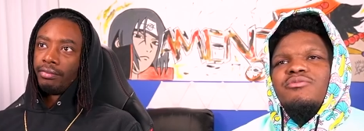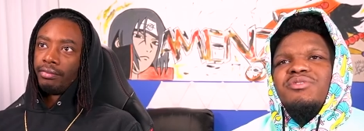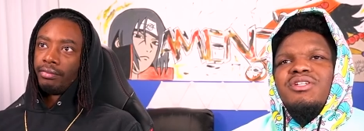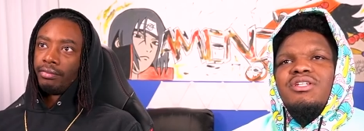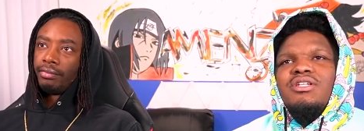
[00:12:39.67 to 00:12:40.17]

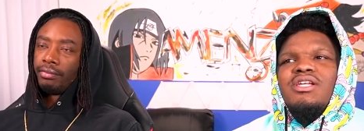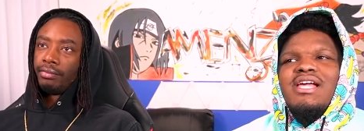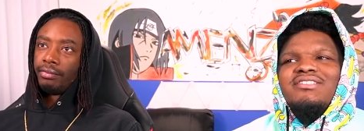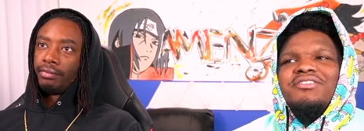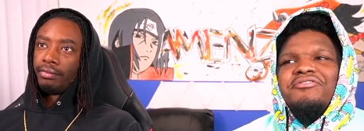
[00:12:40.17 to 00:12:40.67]
Speaker 1: but he, he
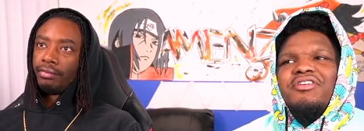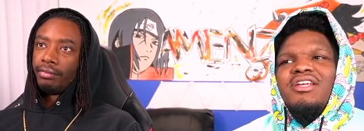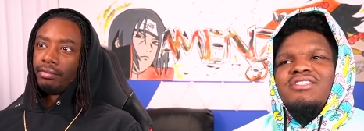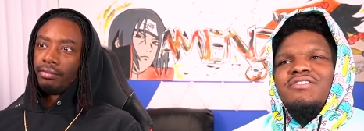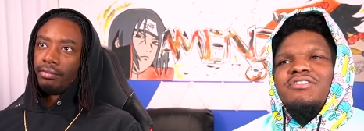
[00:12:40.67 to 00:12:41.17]
has the fit
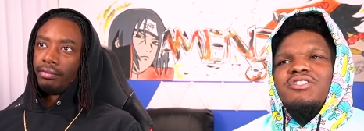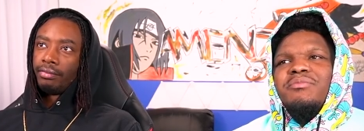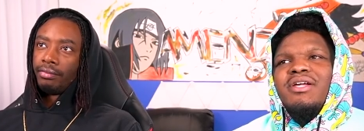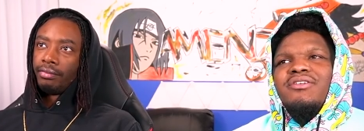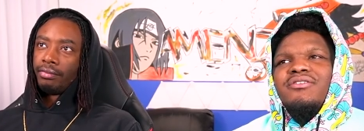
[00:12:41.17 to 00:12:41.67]
as if he's a
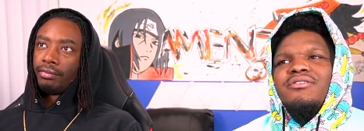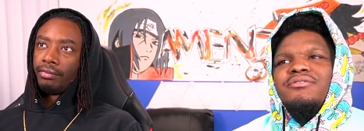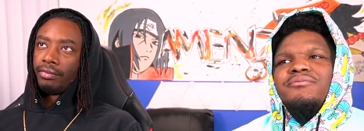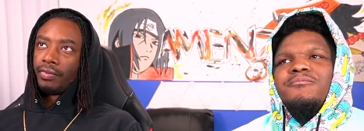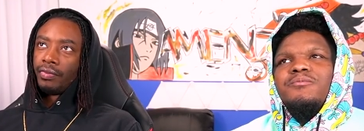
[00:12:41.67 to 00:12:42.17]
biker.
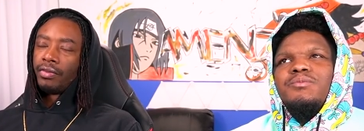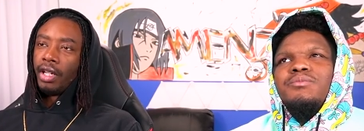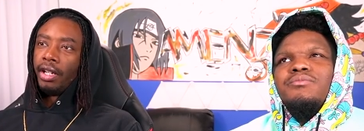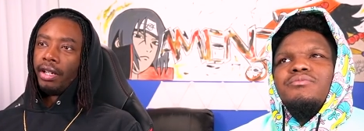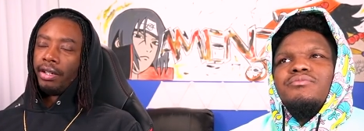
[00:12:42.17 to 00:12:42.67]

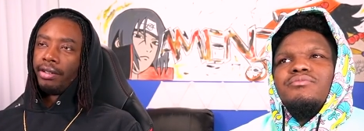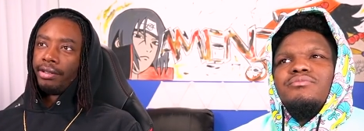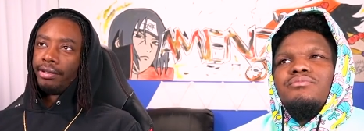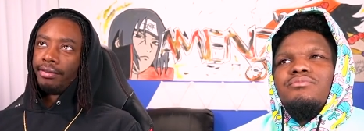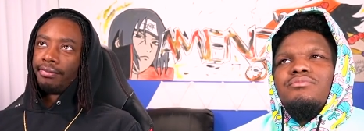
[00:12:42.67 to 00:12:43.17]
Speaker 2: Yeah.
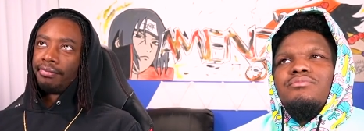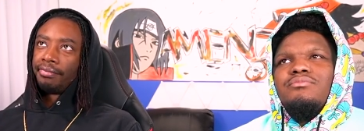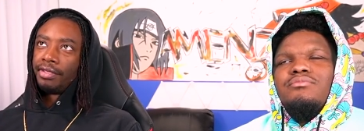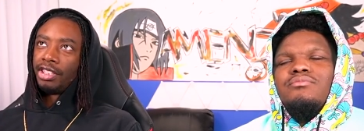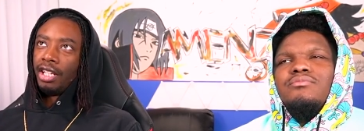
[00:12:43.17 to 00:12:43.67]

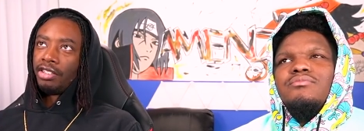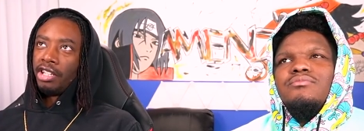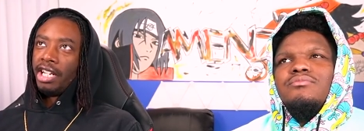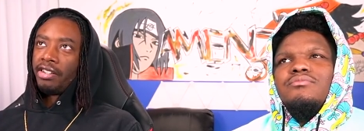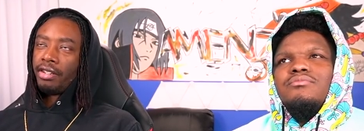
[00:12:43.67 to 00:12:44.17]
Sounds of
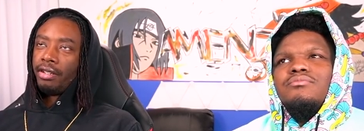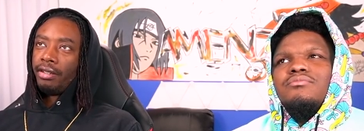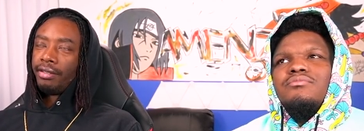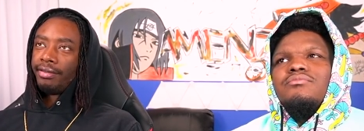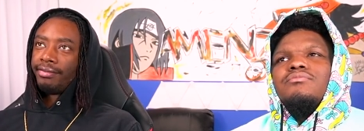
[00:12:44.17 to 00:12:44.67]
anarchy.
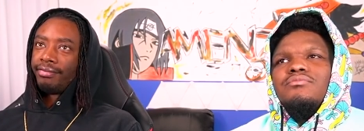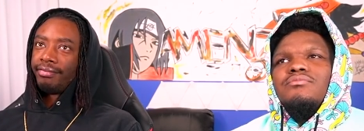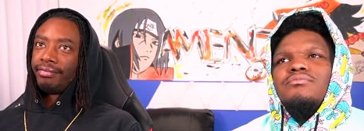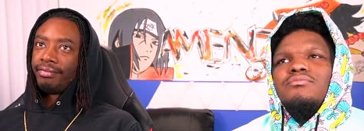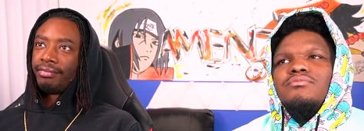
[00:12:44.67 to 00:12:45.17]

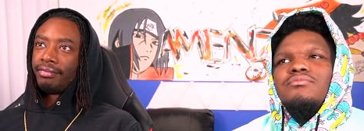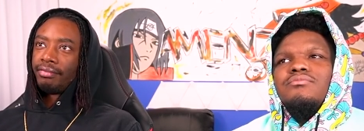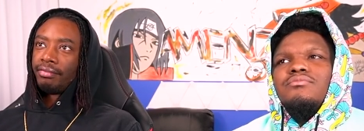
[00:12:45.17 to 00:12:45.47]
Mm-hmm.